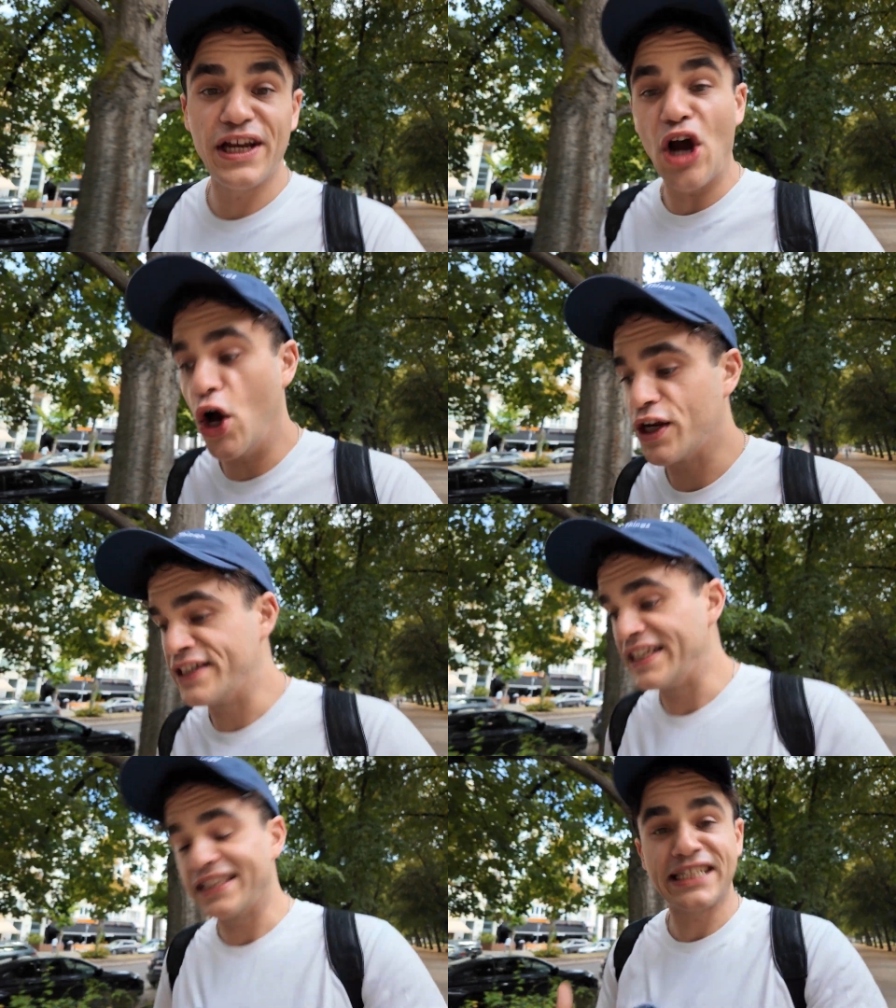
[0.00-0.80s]
Being
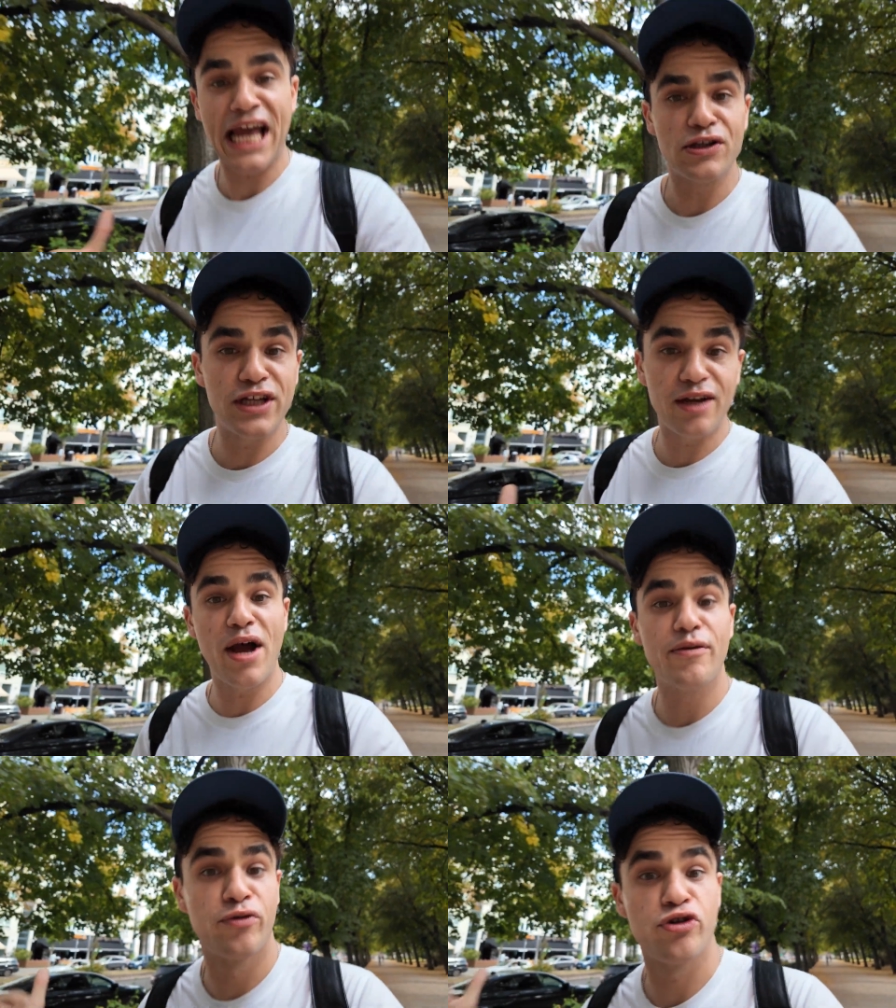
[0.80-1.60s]
honest, it sounds like
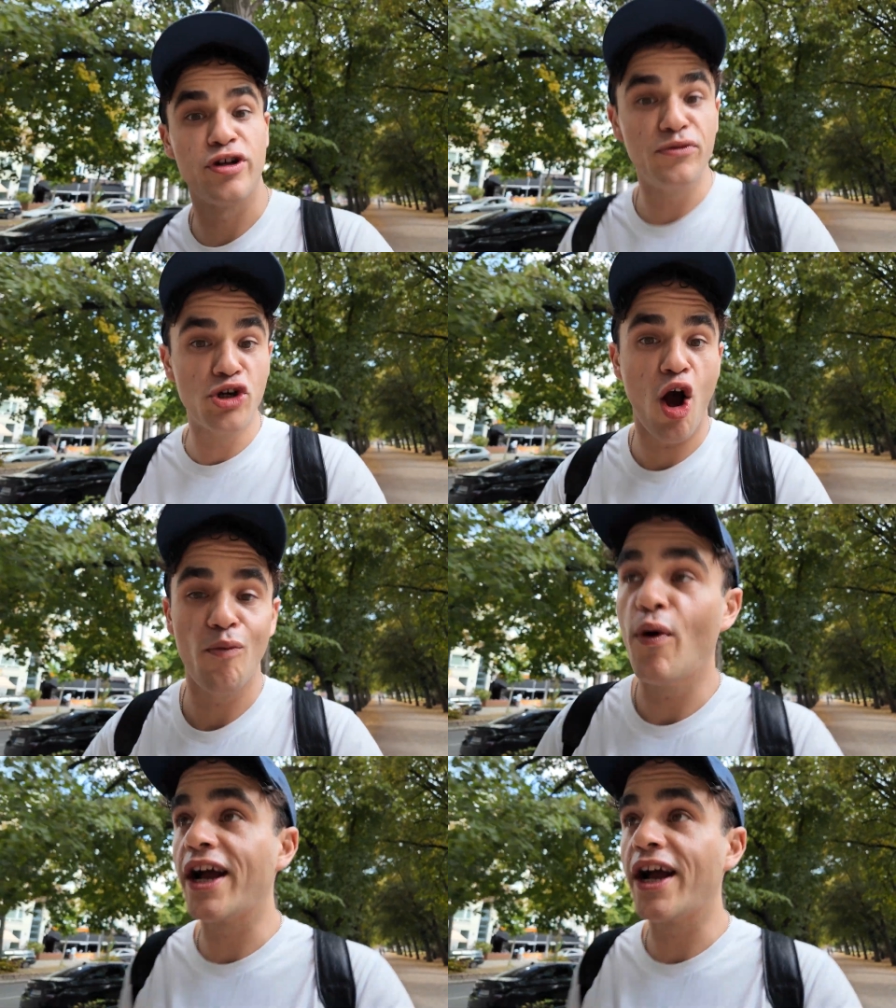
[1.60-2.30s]
my dream job.